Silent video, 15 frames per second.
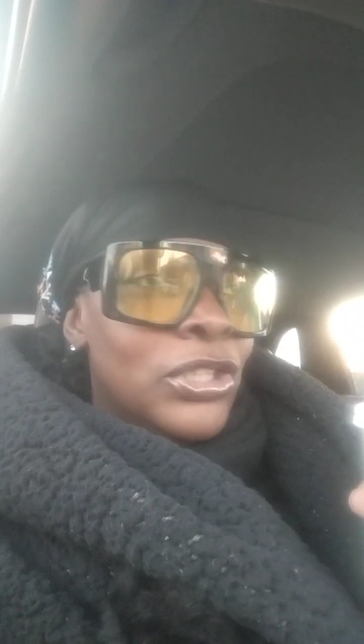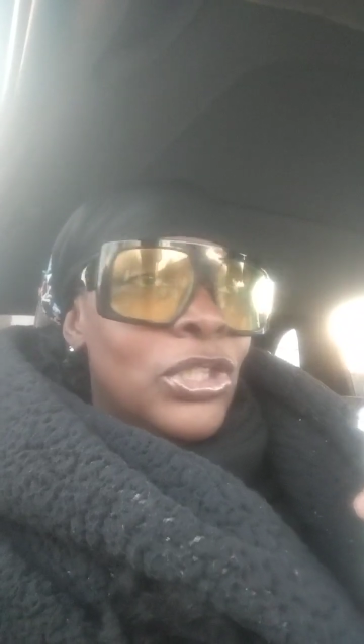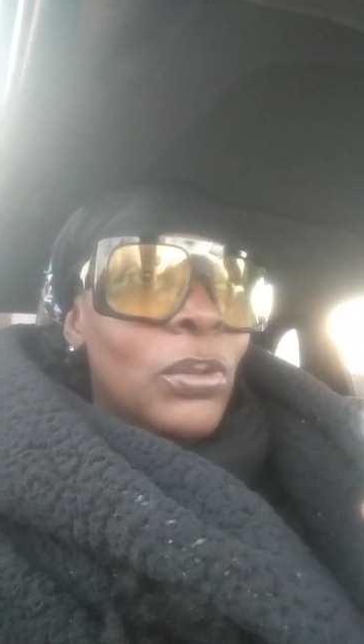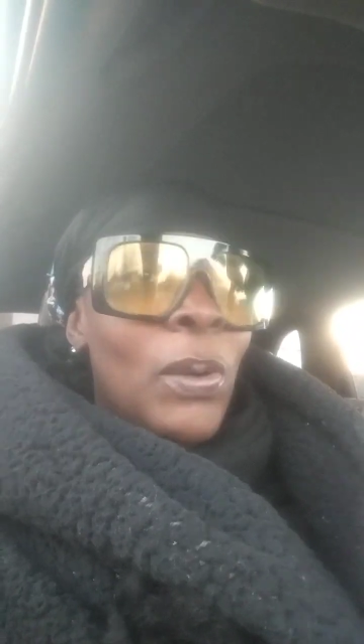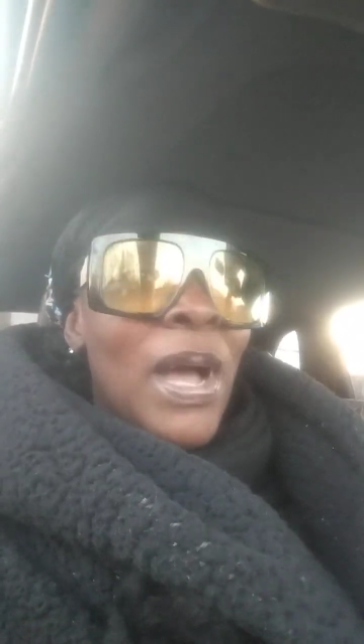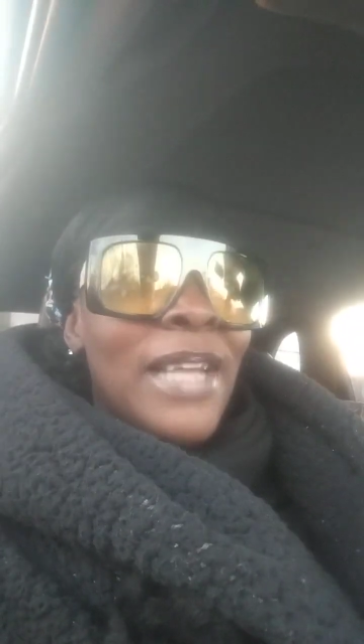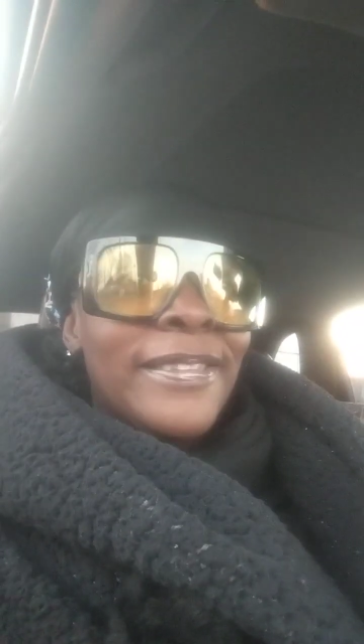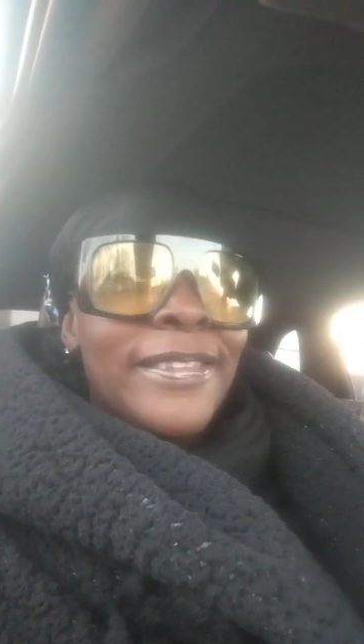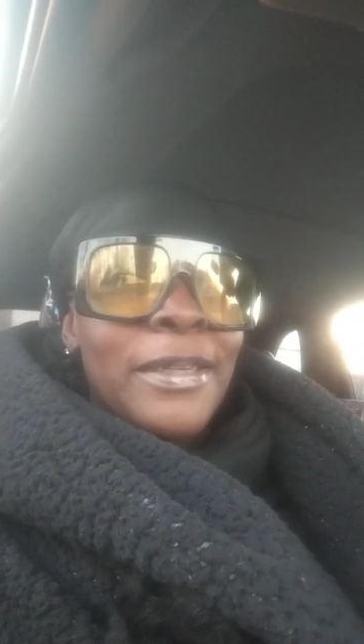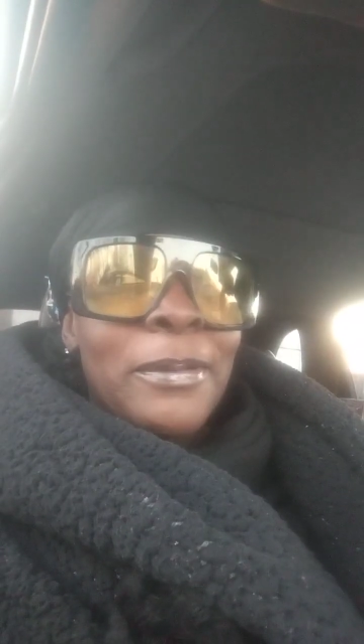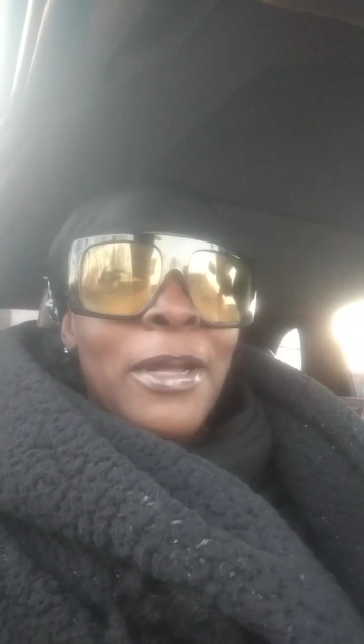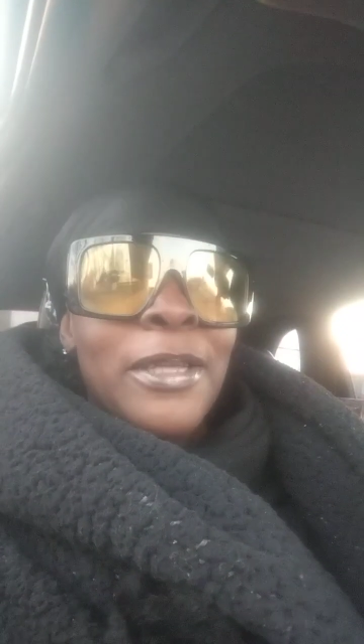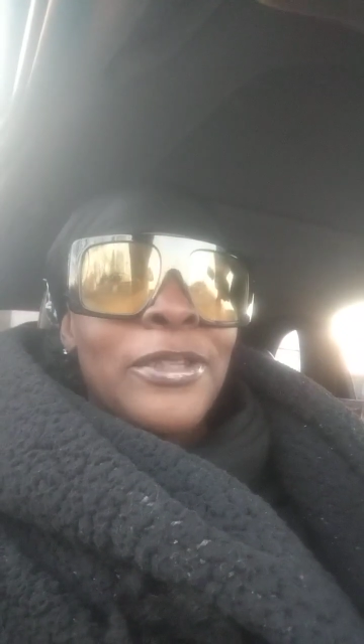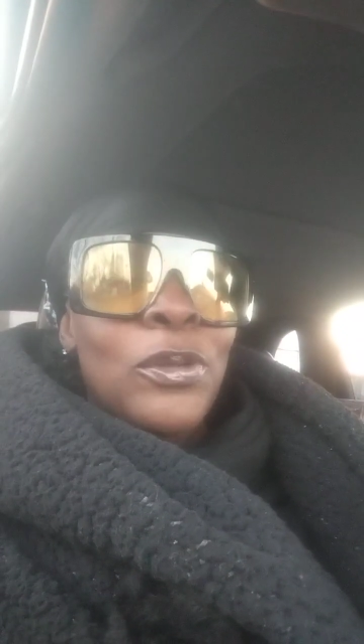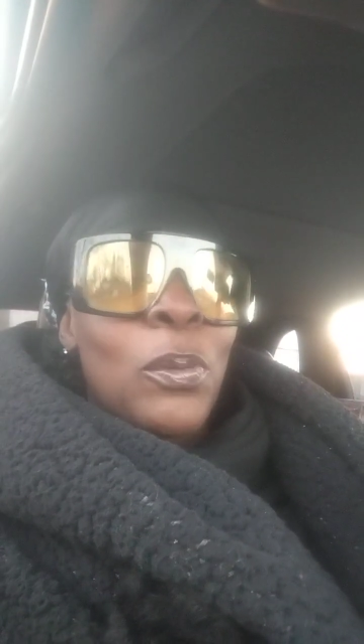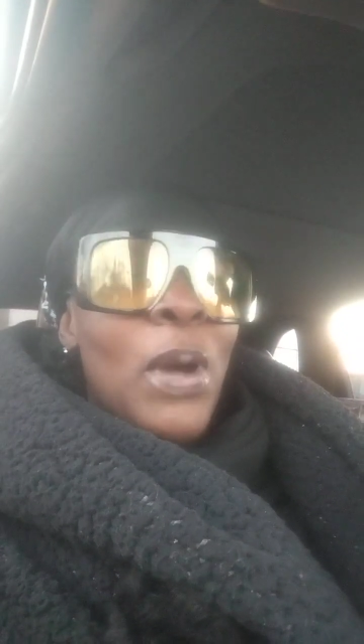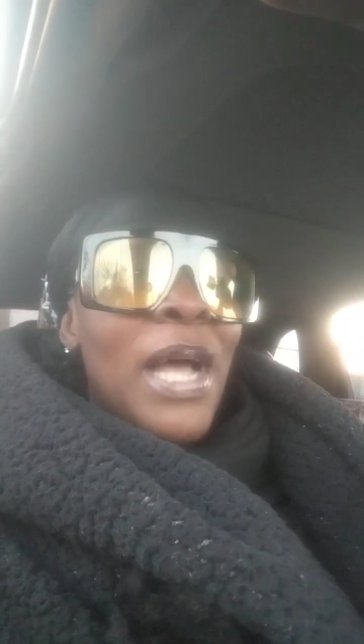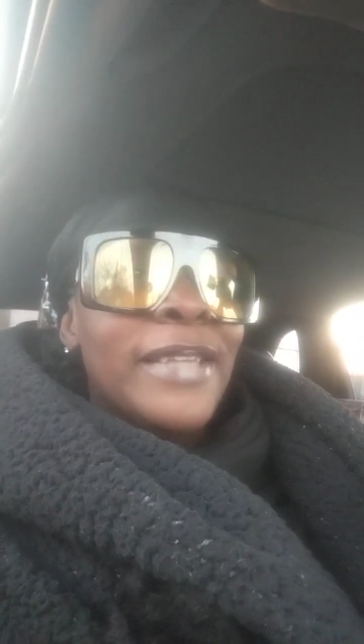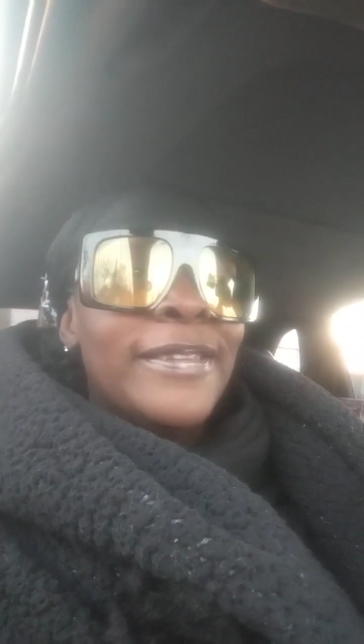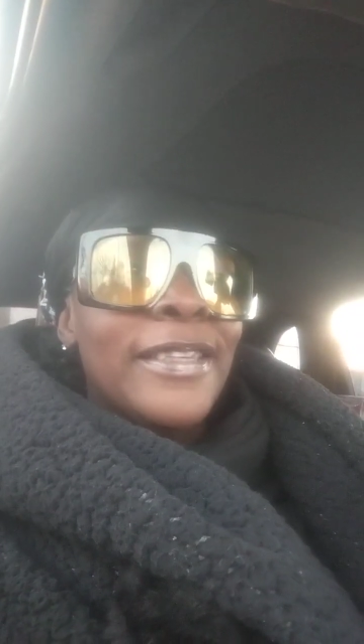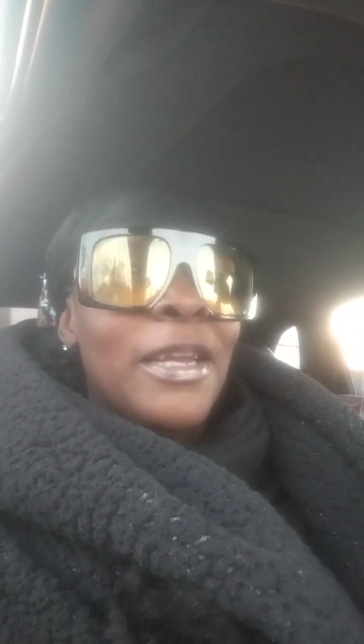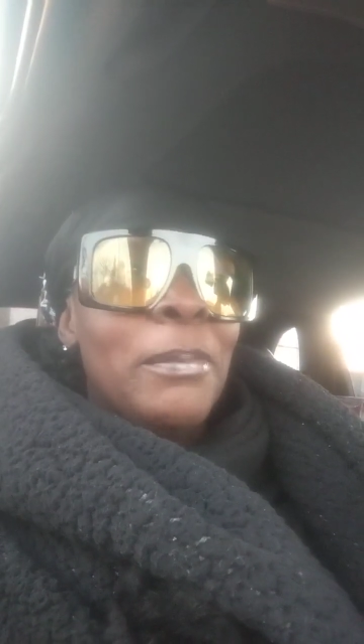You want to send up, you
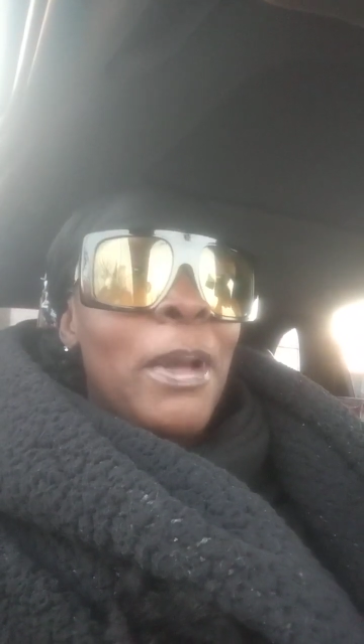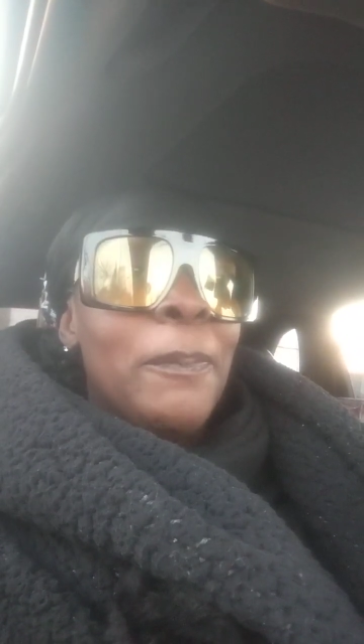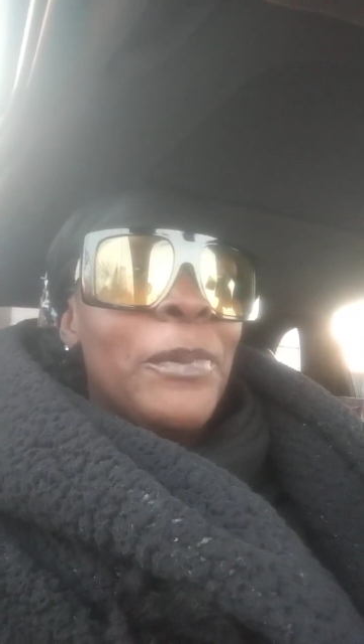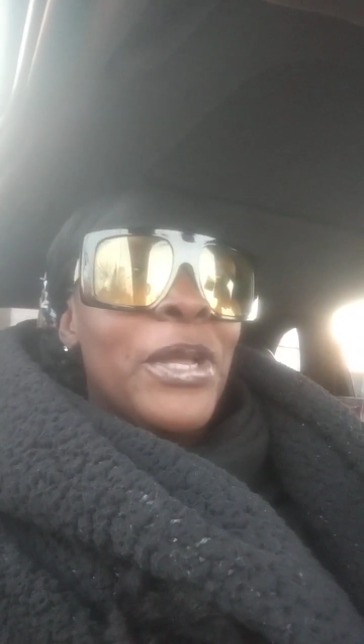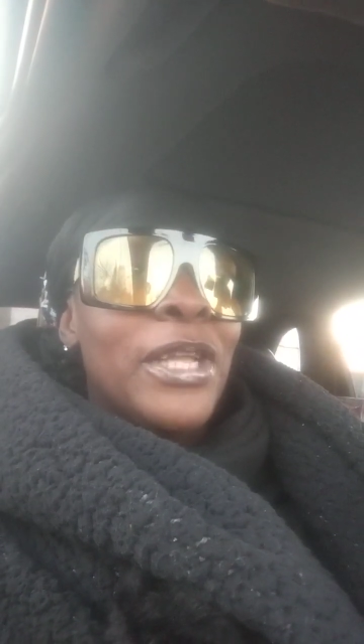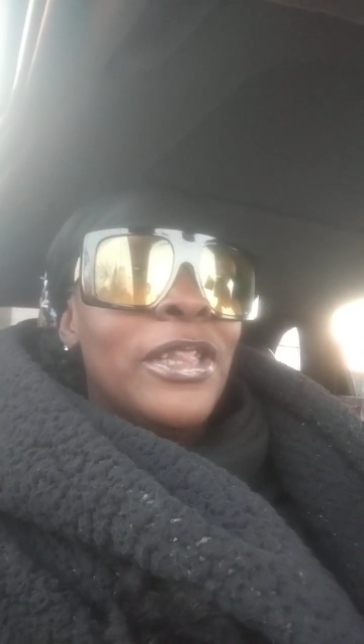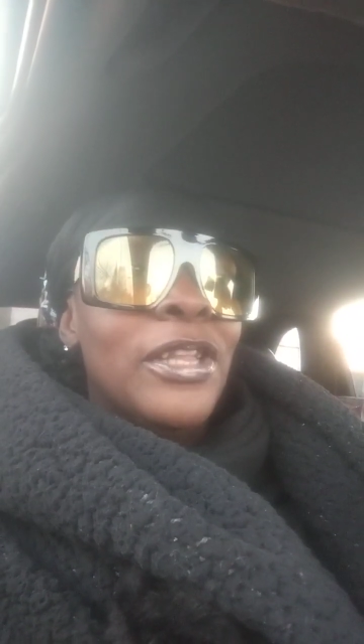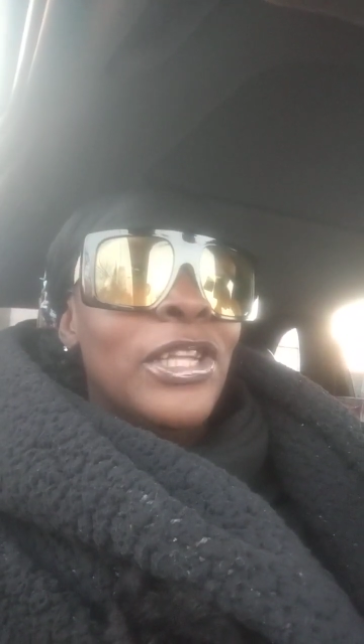want to send them I bring